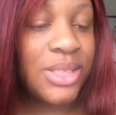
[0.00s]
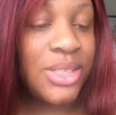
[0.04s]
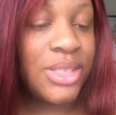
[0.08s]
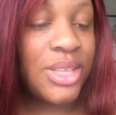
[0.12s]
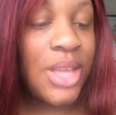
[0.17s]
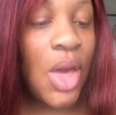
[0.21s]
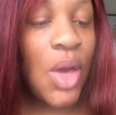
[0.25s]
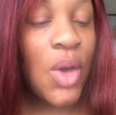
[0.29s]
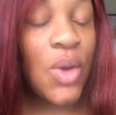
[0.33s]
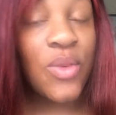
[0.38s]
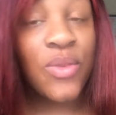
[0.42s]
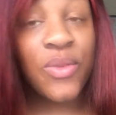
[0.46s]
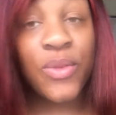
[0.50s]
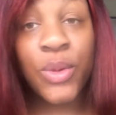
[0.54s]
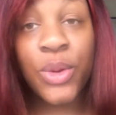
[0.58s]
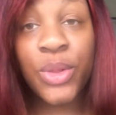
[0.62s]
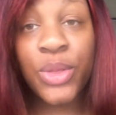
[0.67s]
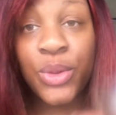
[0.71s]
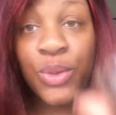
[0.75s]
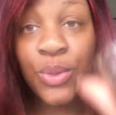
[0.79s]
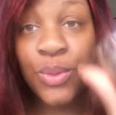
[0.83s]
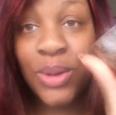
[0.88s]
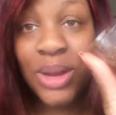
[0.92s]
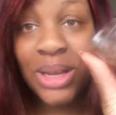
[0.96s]
So for
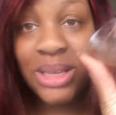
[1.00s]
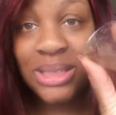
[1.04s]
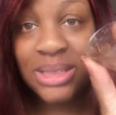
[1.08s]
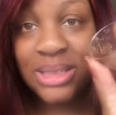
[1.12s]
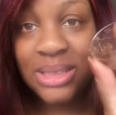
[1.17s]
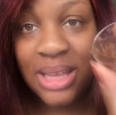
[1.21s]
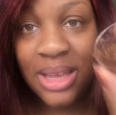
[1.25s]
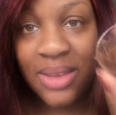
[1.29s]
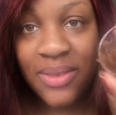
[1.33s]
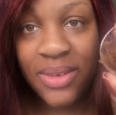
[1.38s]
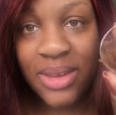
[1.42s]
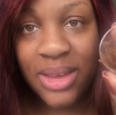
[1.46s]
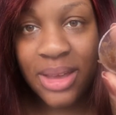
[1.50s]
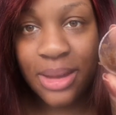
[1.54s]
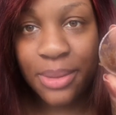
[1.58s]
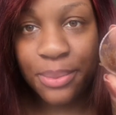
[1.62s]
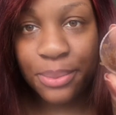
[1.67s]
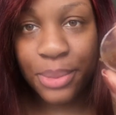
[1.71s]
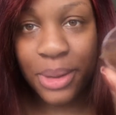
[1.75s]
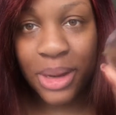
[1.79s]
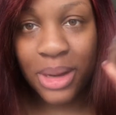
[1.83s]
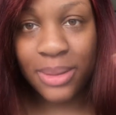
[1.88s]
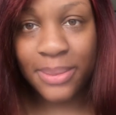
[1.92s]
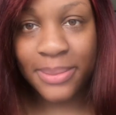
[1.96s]
the rest of it,
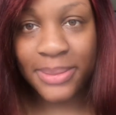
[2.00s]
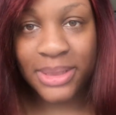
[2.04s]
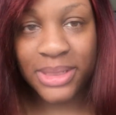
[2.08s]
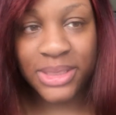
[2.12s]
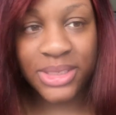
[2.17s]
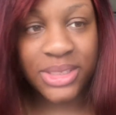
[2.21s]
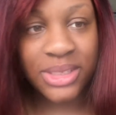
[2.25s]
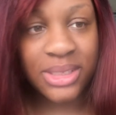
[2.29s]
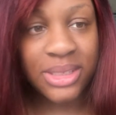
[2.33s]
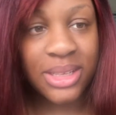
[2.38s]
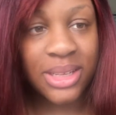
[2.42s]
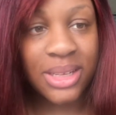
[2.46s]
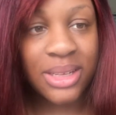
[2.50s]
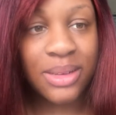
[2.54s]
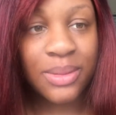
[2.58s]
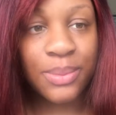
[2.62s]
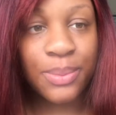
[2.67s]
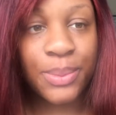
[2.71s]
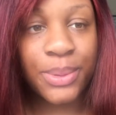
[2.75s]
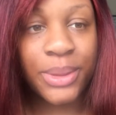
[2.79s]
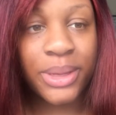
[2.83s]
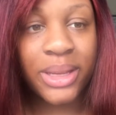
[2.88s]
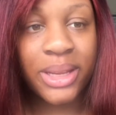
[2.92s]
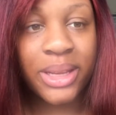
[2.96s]
I'm probably just gonna
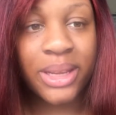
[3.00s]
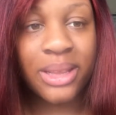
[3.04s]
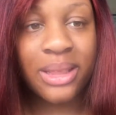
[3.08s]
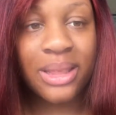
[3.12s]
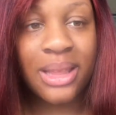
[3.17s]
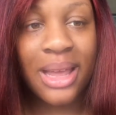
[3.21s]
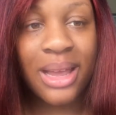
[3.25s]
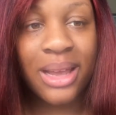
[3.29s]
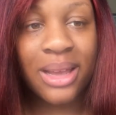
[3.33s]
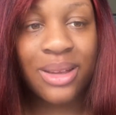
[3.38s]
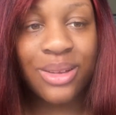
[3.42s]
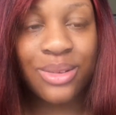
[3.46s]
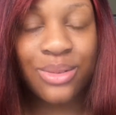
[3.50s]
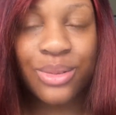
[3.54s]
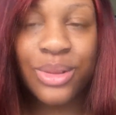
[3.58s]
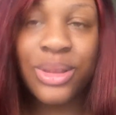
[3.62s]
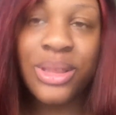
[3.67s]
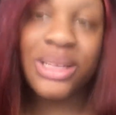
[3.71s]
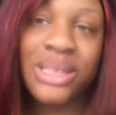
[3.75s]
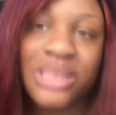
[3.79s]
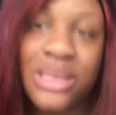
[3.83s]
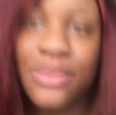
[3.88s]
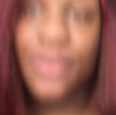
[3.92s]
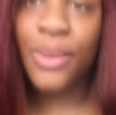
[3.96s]
put in like a
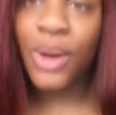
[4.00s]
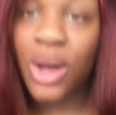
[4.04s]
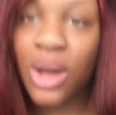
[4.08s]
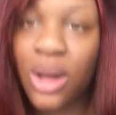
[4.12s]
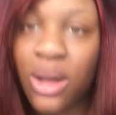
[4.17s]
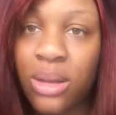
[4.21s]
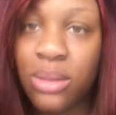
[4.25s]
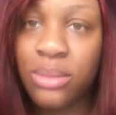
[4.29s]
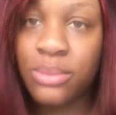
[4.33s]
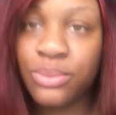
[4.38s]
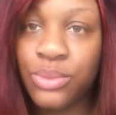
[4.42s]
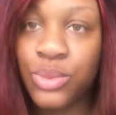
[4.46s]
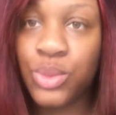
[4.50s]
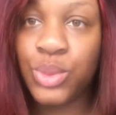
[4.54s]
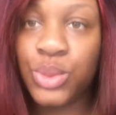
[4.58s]
really small,